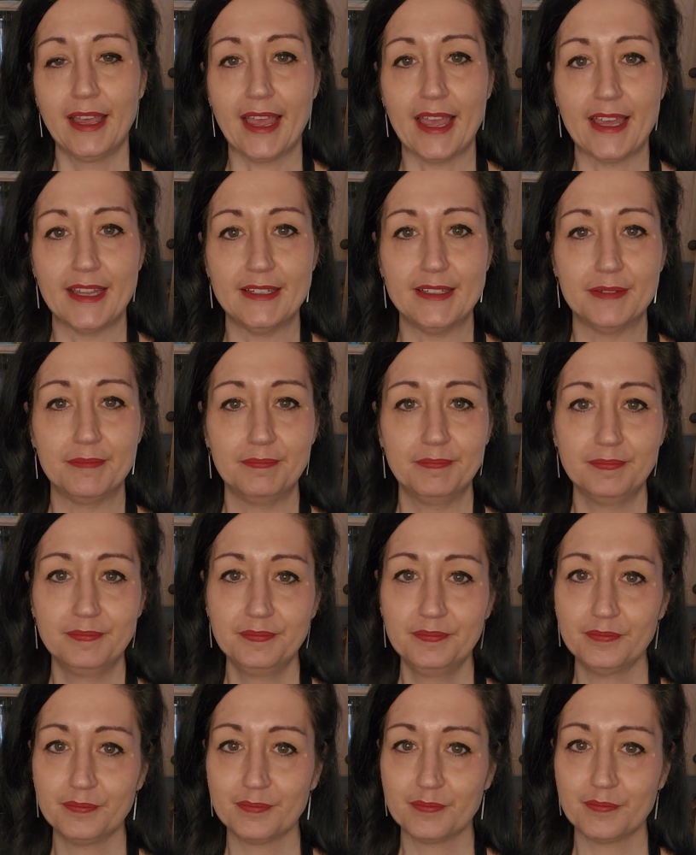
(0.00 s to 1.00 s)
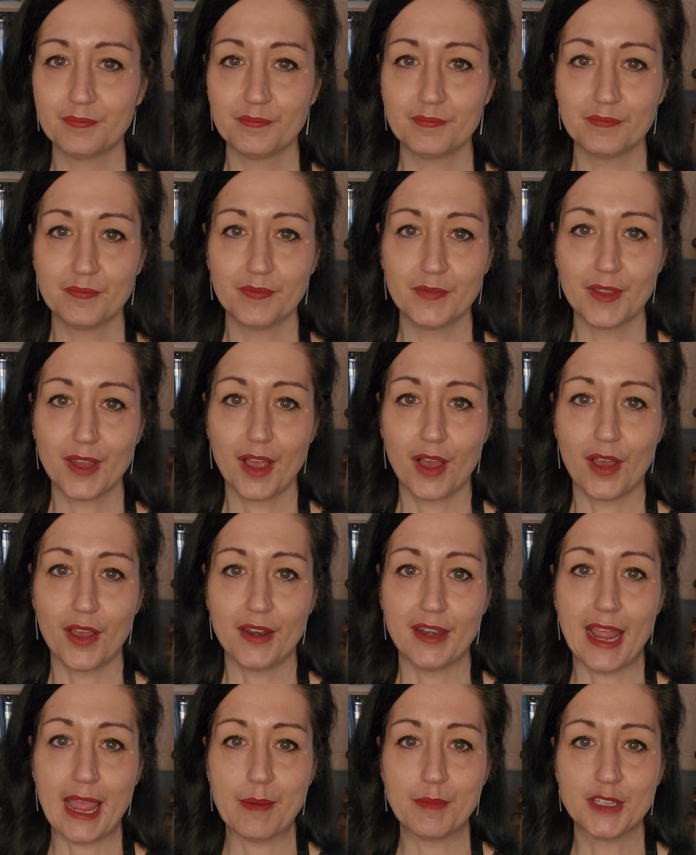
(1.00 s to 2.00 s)
and
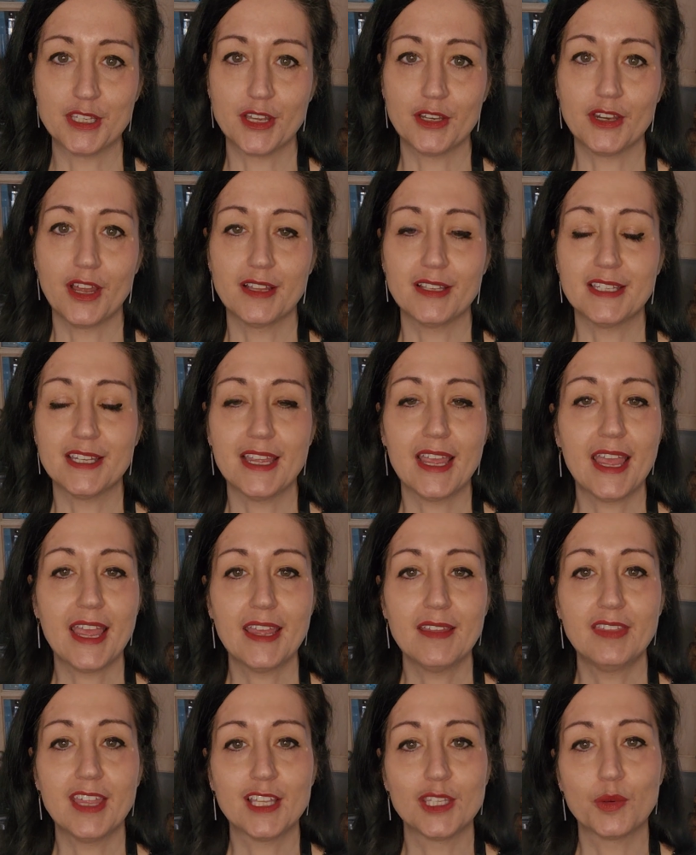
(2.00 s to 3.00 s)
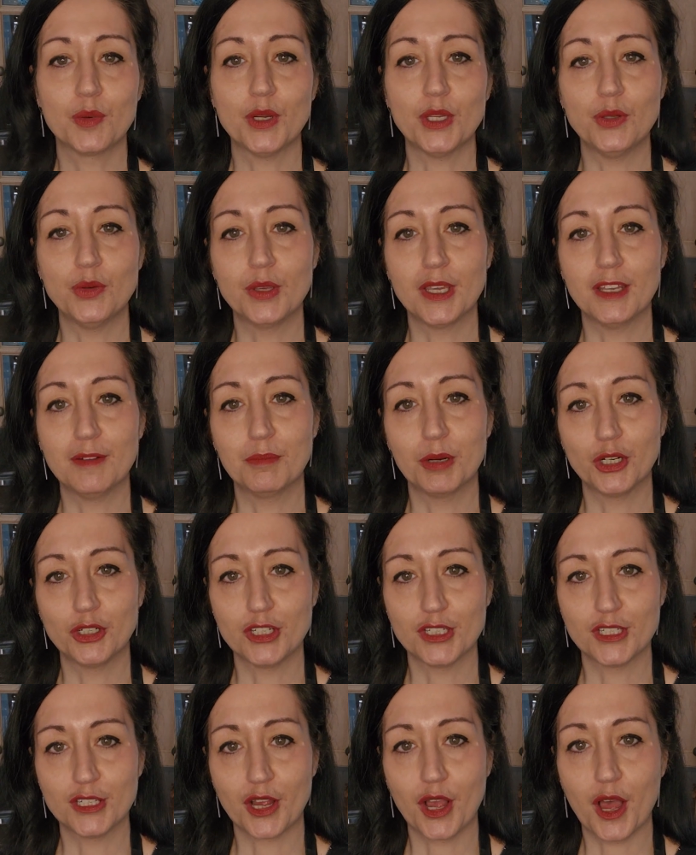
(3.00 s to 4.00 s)
on Amazon.ca, that's where you can
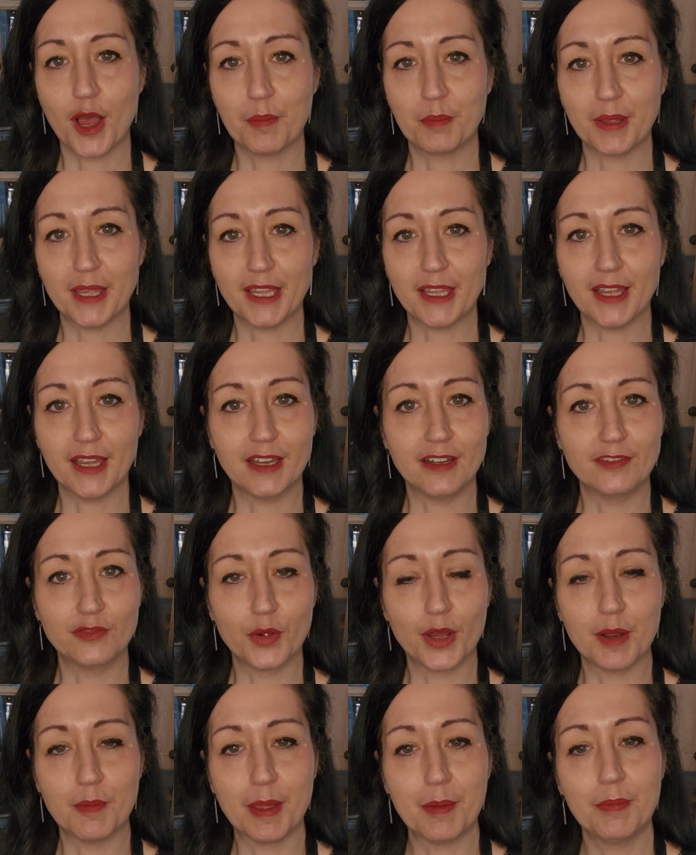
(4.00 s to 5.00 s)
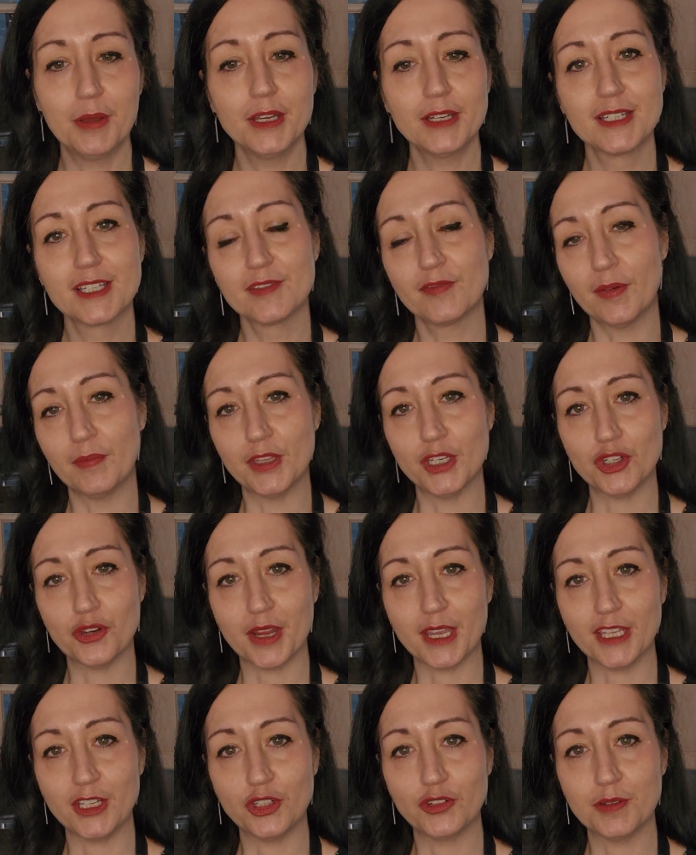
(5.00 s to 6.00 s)
purchase a copy of one of my books from the
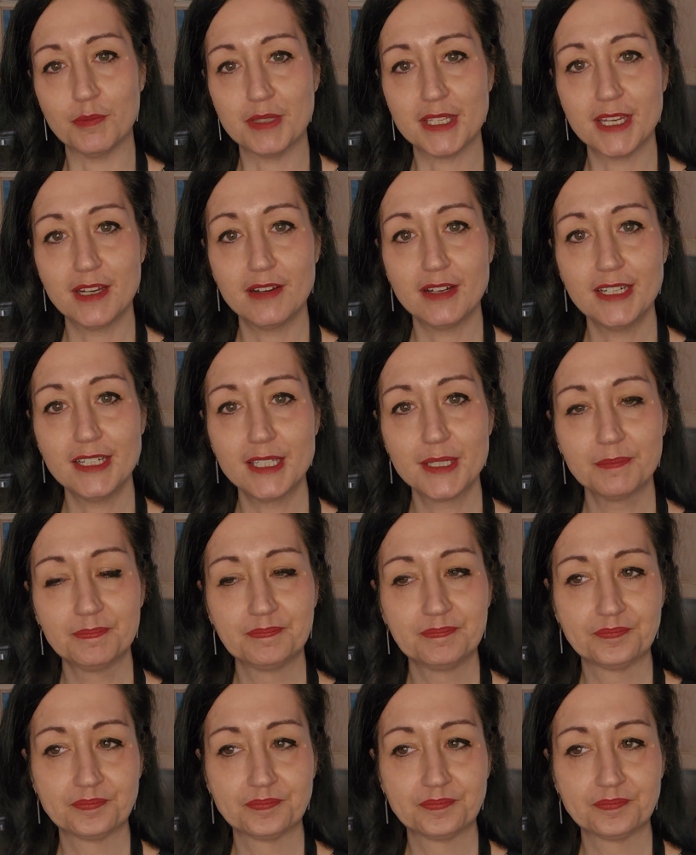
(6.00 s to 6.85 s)
Dragon Dream series.